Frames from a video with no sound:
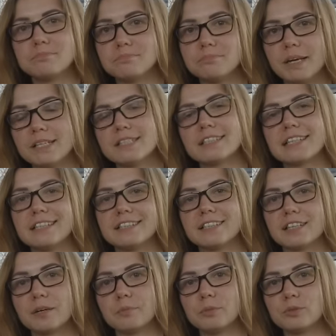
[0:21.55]
basically in the
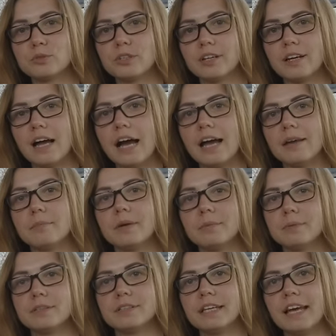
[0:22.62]
computer. I
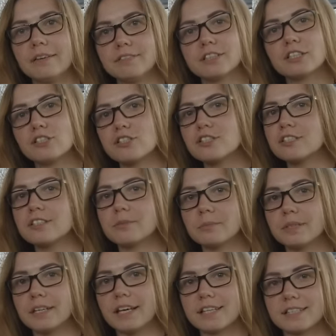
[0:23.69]
maybe haven't considered
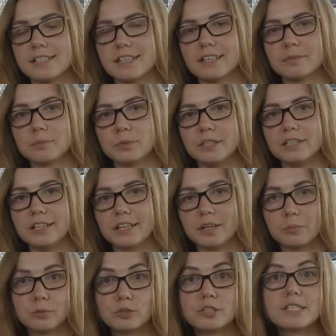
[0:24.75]
me as a, being a
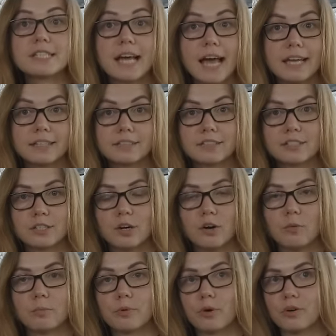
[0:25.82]
computer scientist
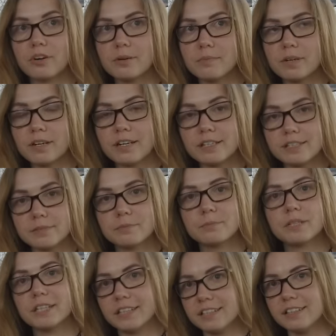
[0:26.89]
or programmer at the
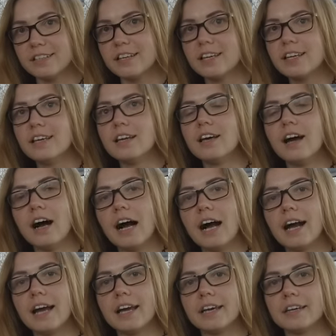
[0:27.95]
beginning.
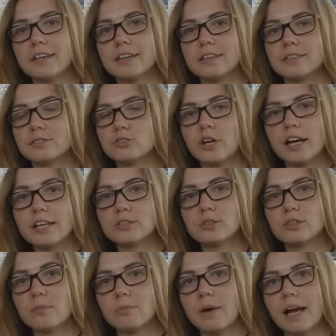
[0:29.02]
I tried to
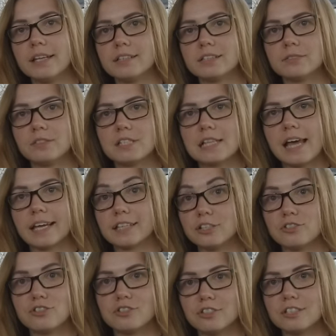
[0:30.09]
combine it with like
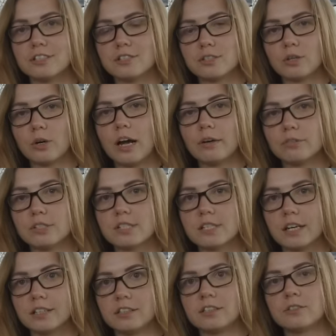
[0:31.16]
engineering. So I was
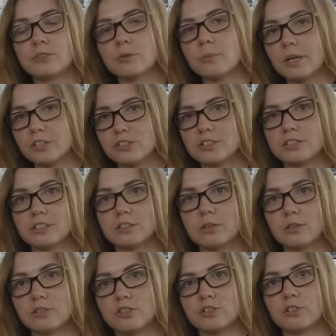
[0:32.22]
studying information
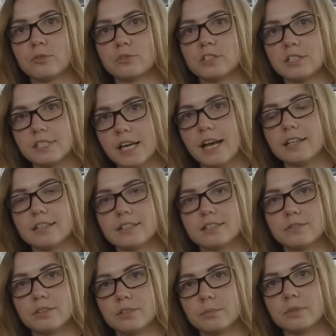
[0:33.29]
technologies of design at the
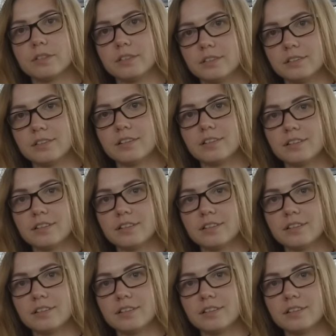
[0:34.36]
very beginning.